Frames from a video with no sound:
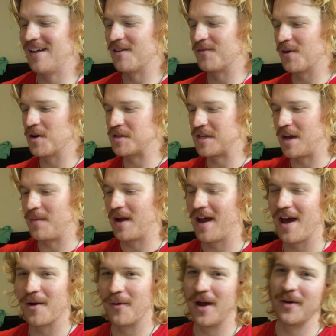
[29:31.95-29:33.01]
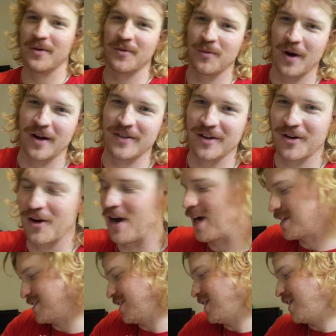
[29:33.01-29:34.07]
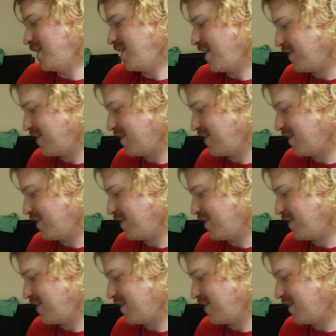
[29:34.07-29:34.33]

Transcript: the first time I got away with wearing the Crocs in,